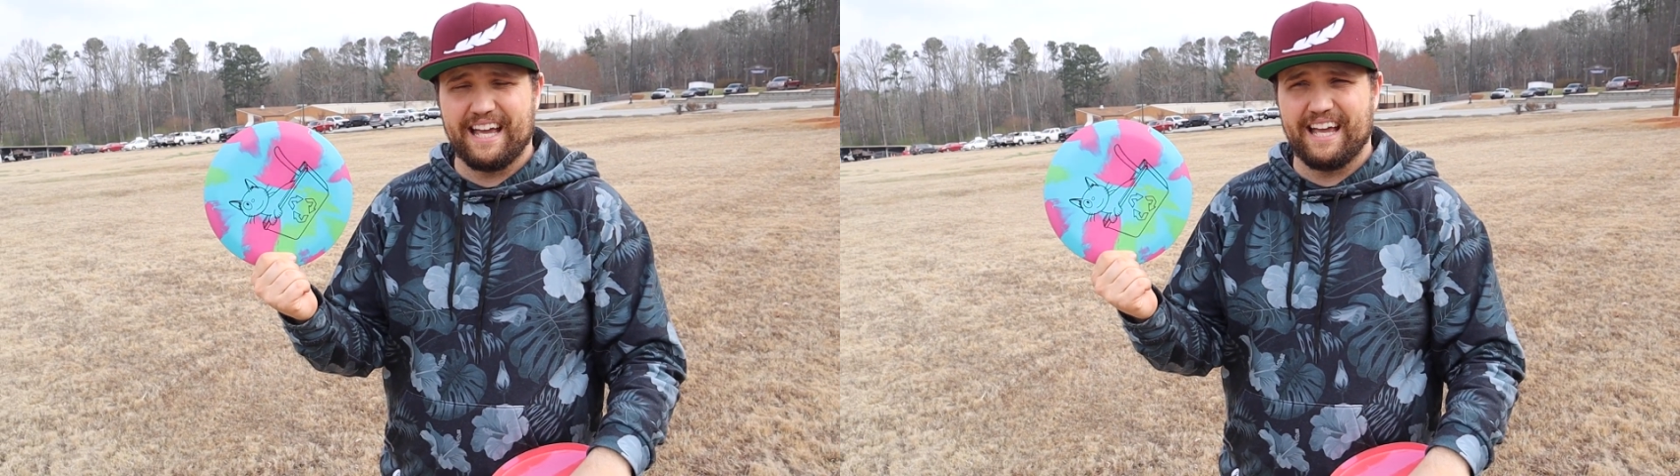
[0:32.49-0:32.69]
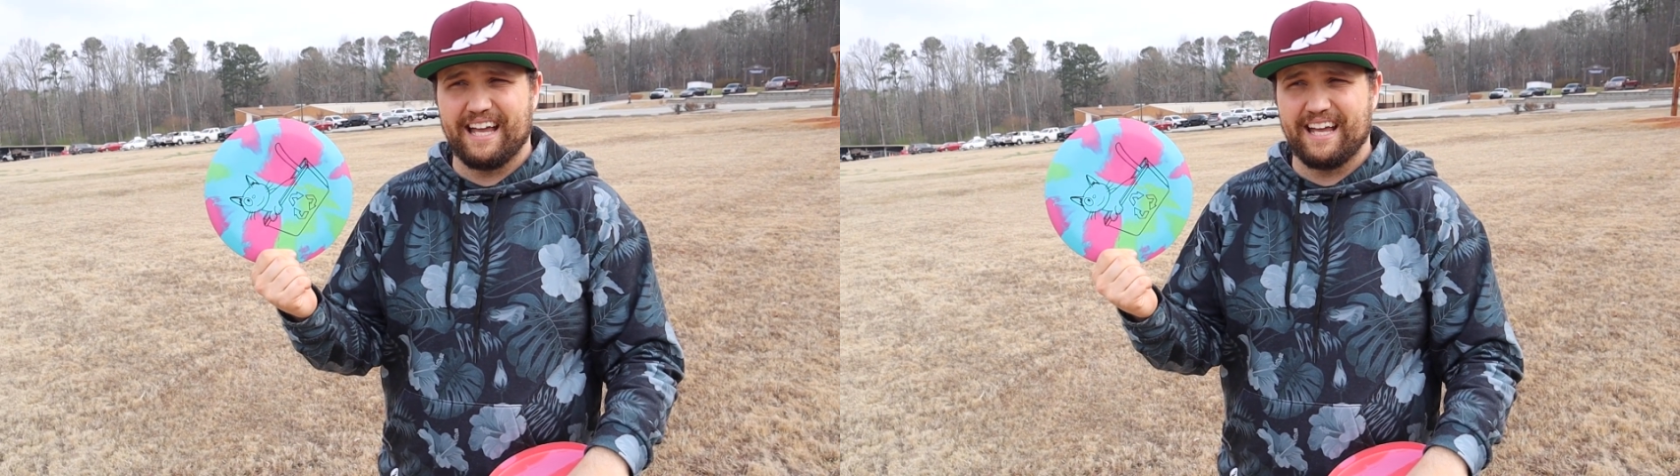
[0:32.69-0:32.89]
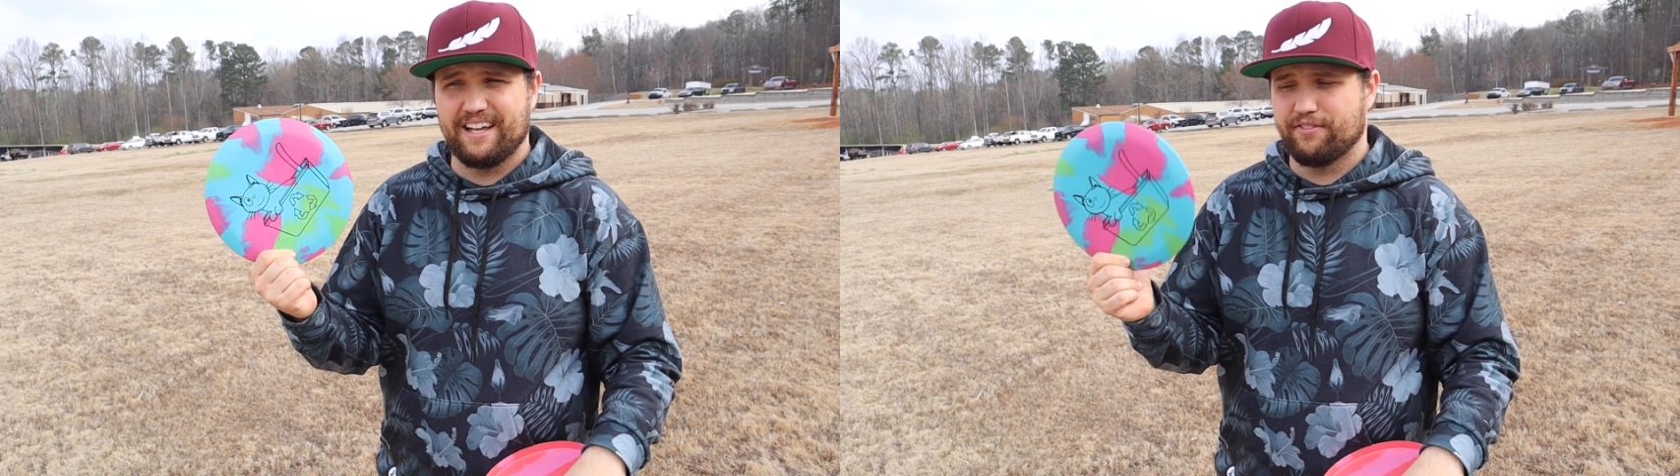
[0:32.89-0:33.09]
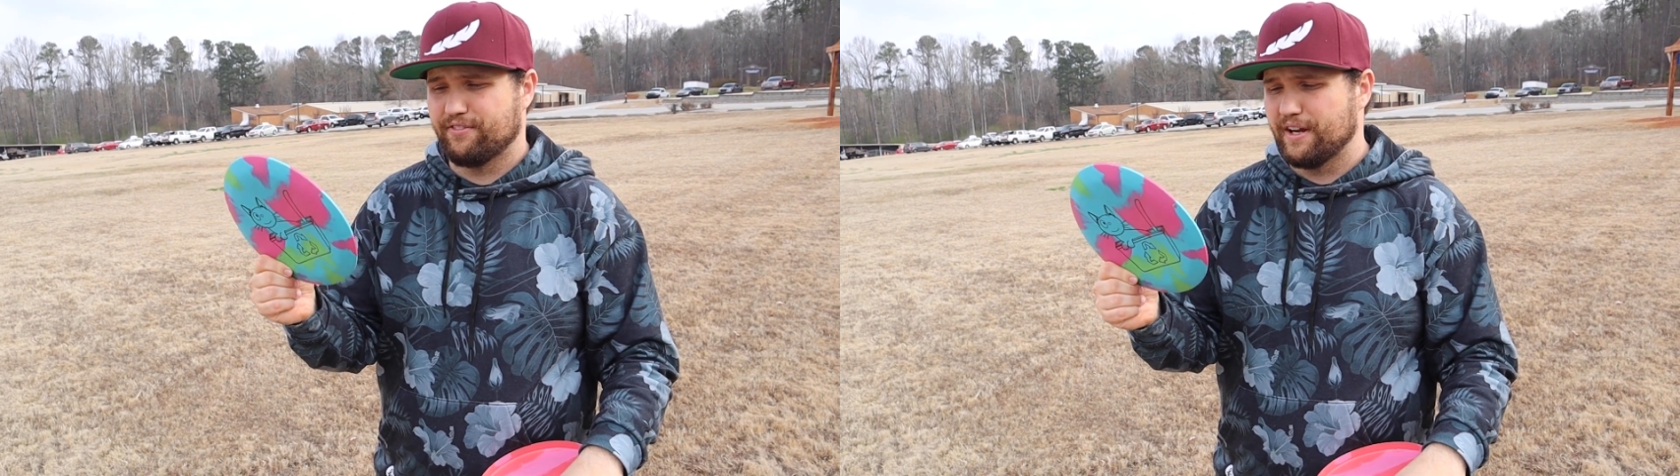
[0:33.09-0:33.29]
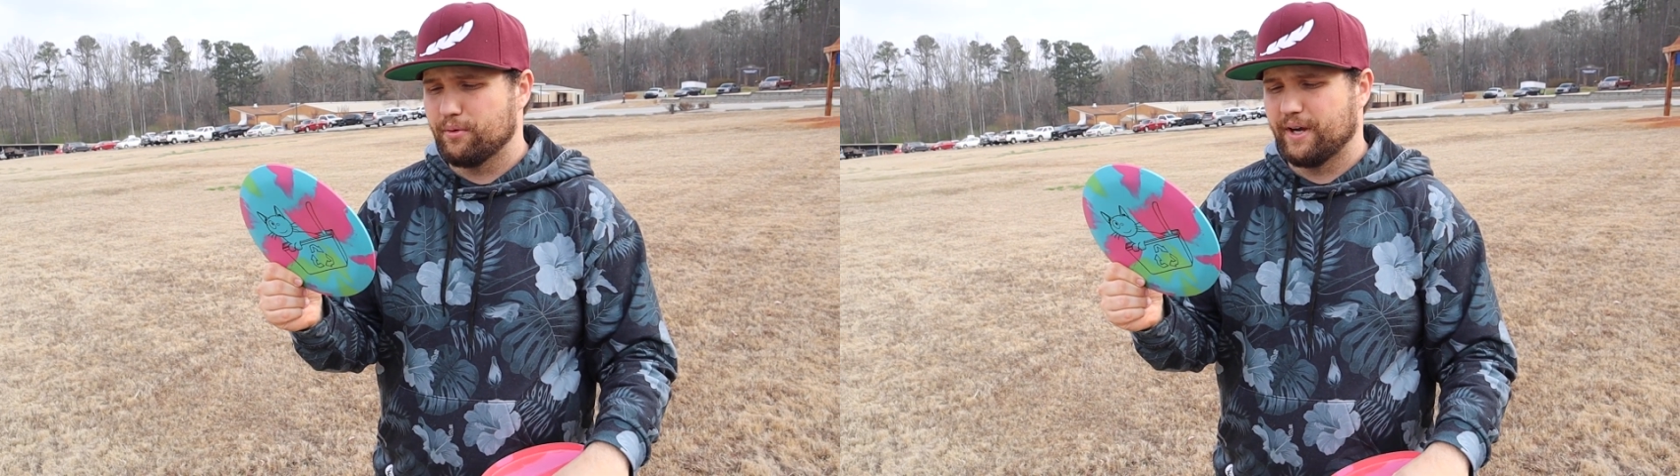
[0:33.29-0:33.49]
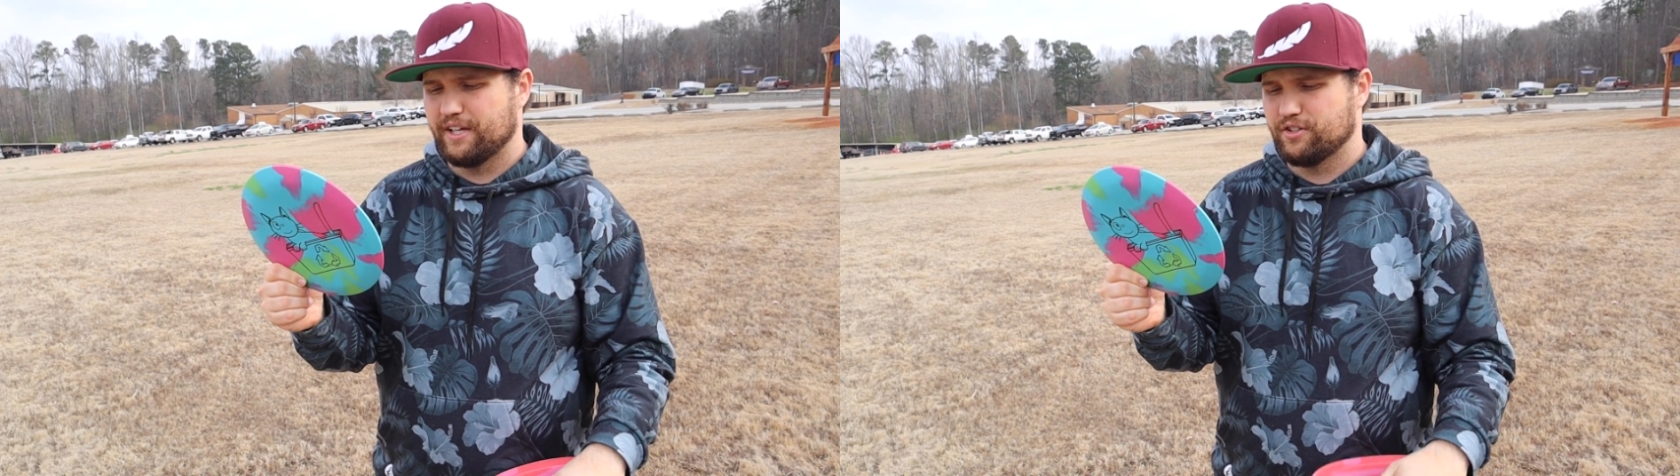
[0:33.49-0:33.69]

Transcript: a fairway